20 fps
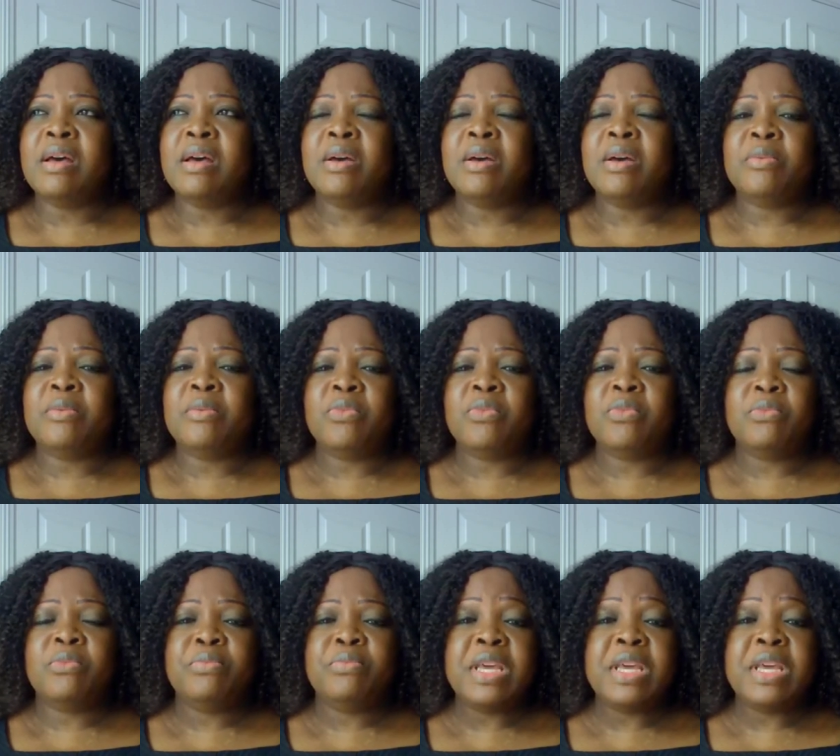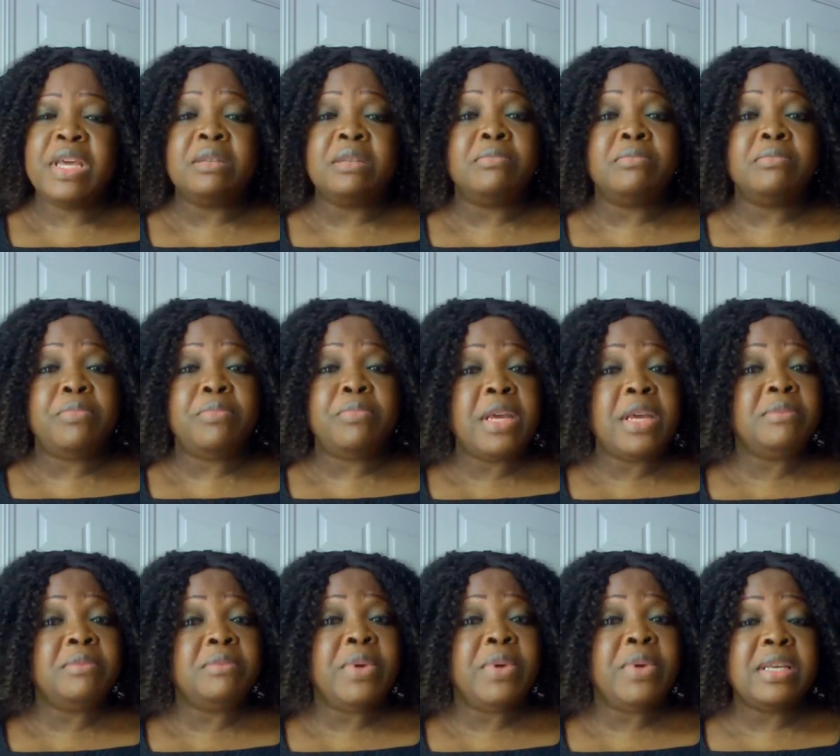um, being
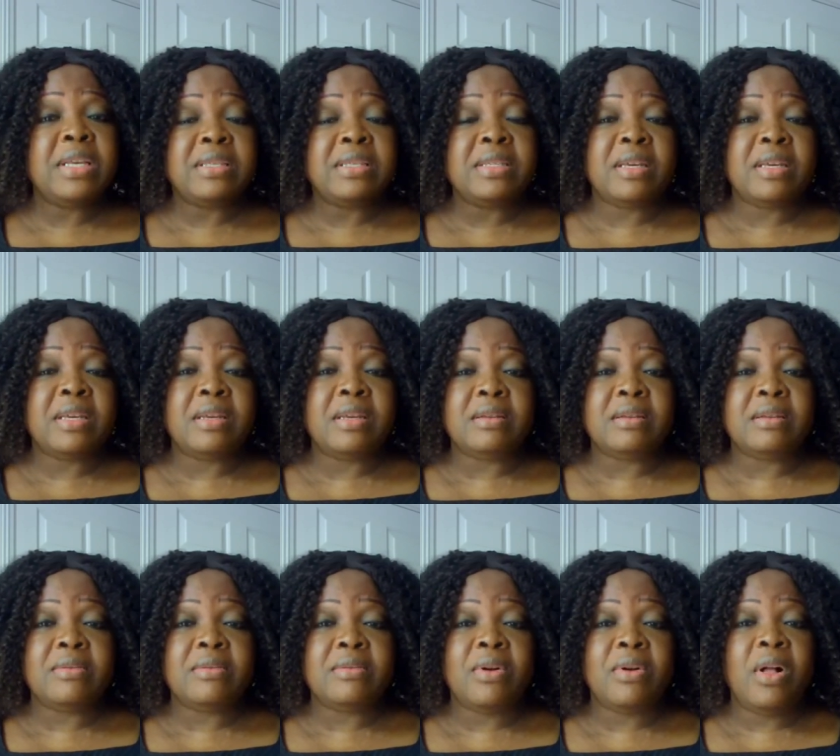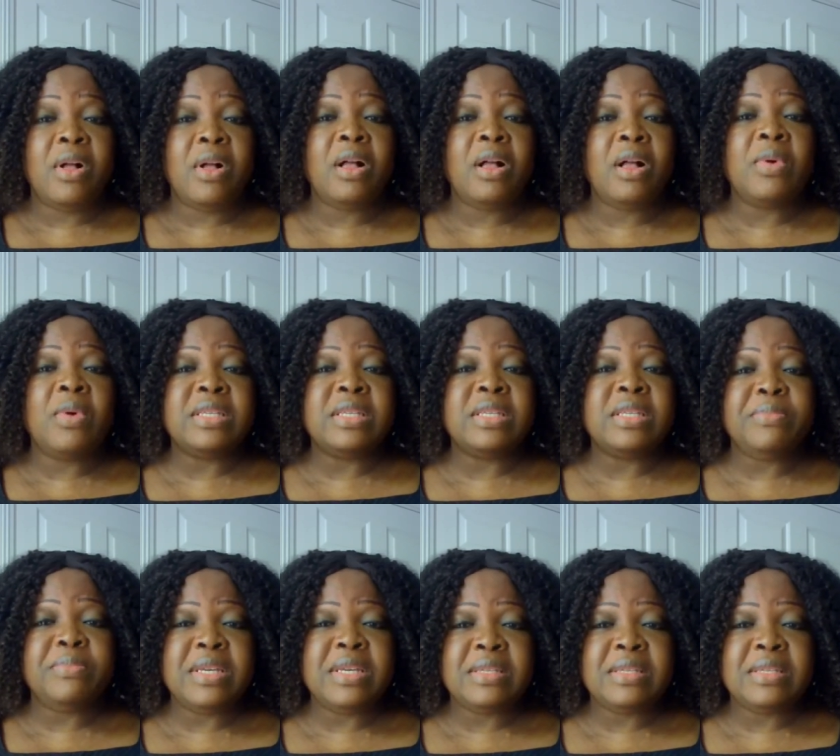being busy, always
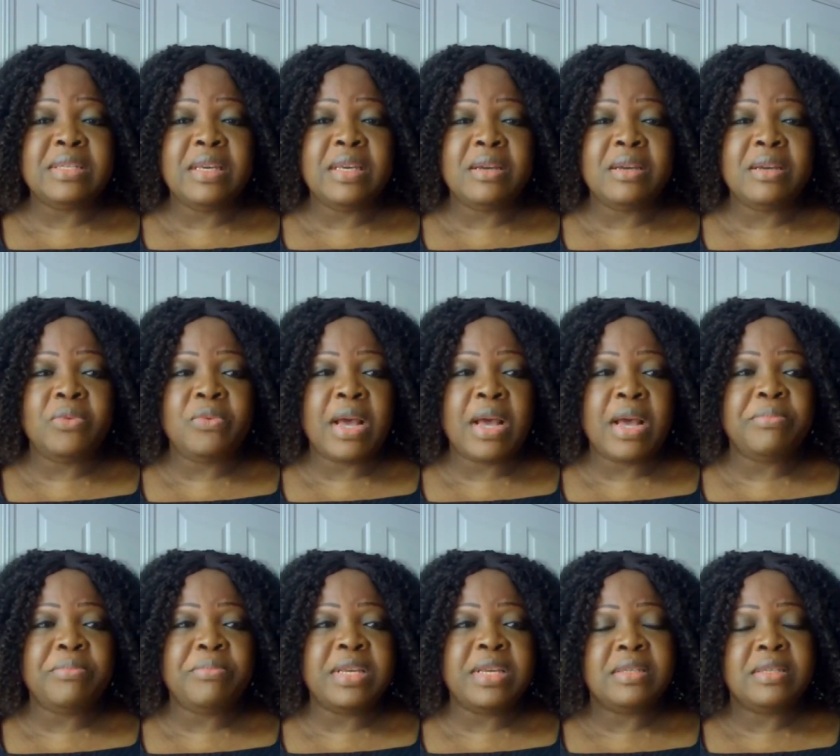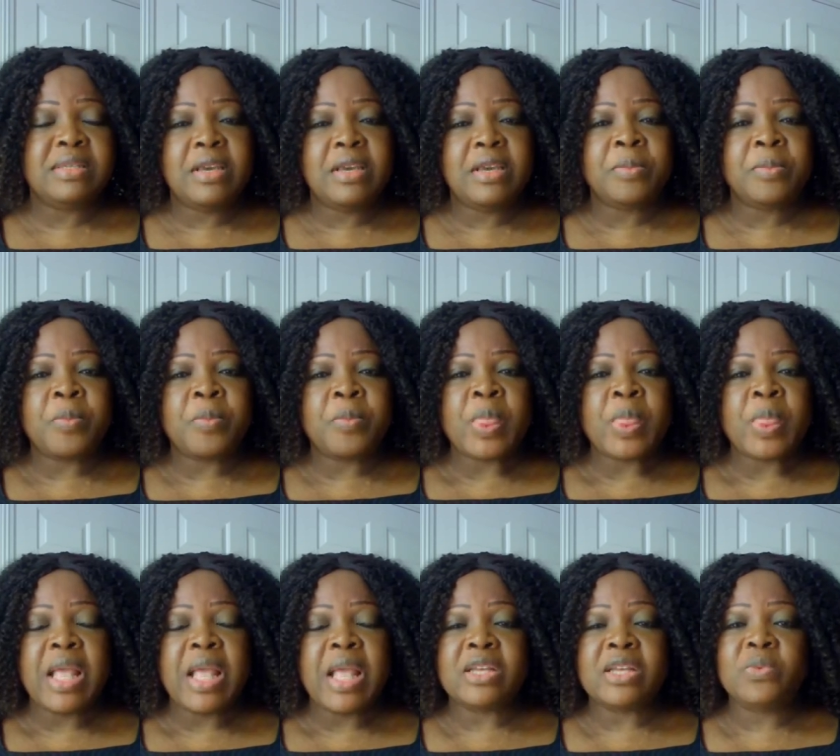busy. We are busy
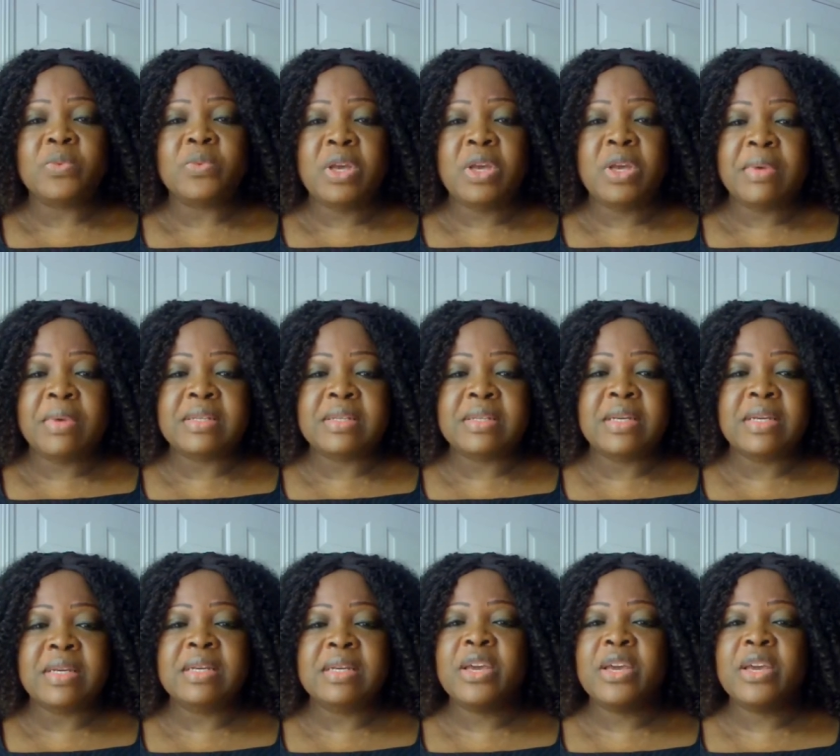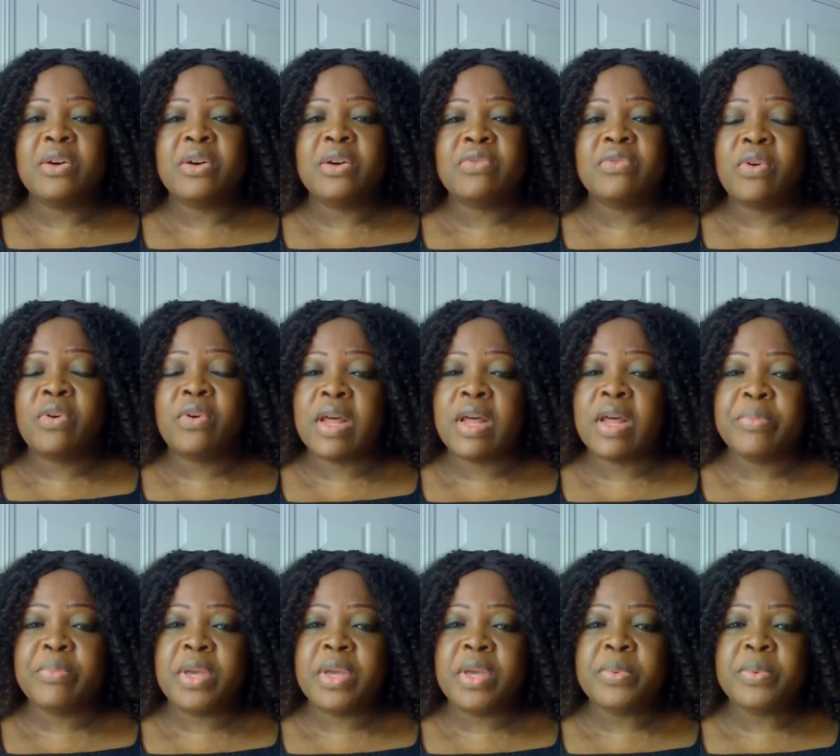as women, taking care of
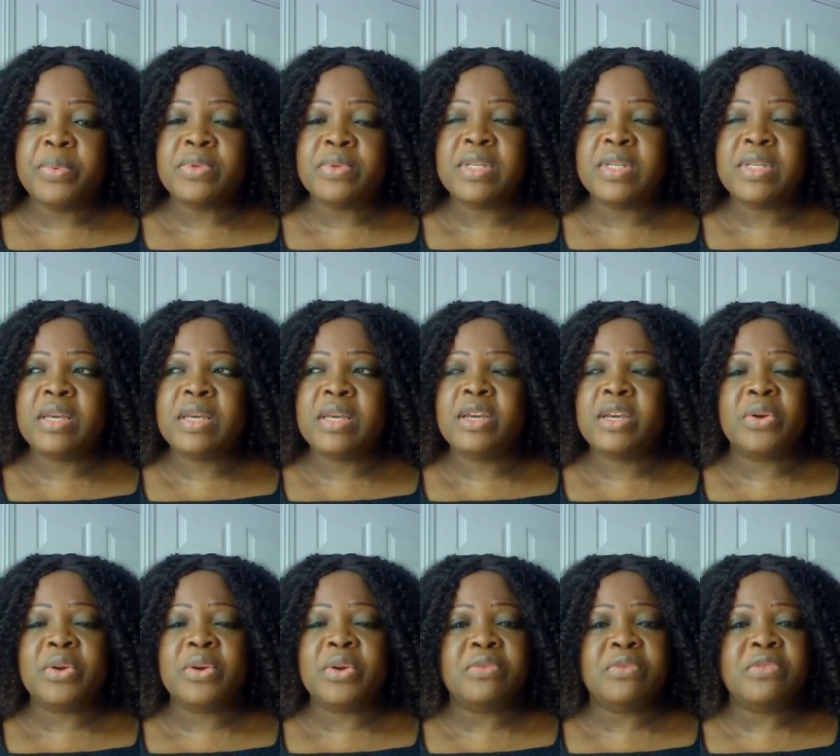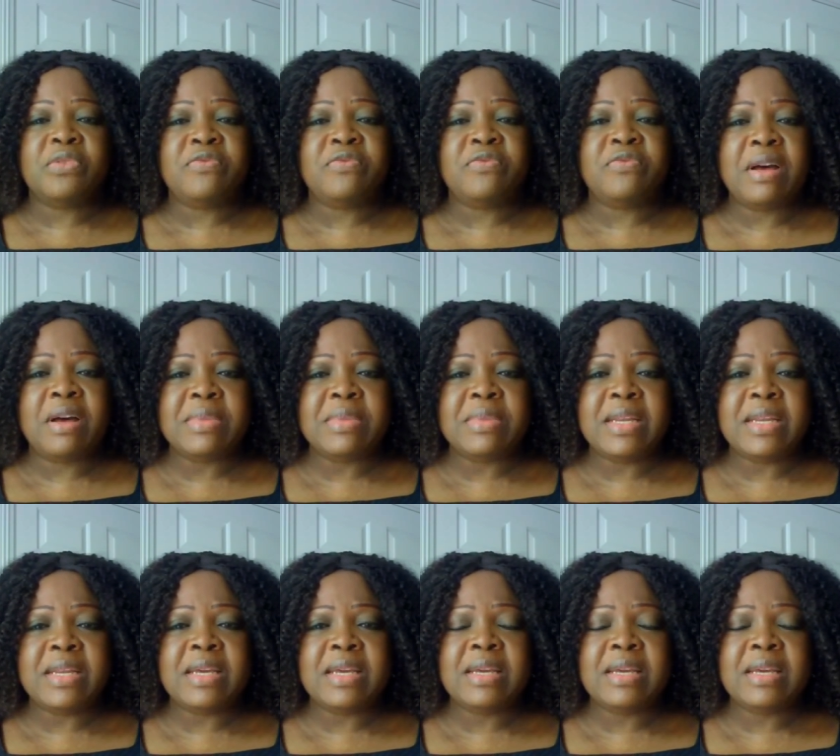other people, taking care of the
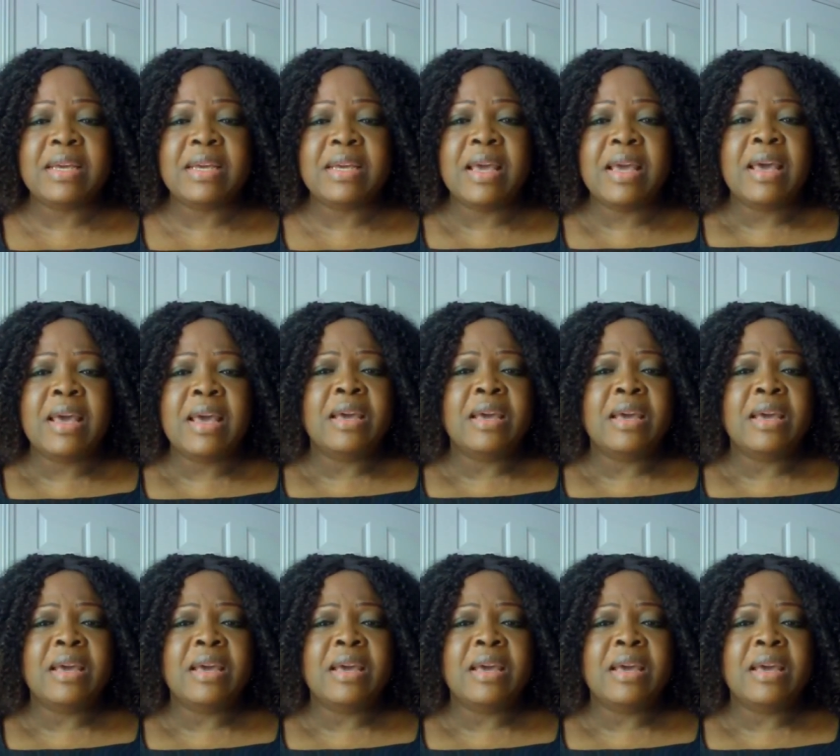family,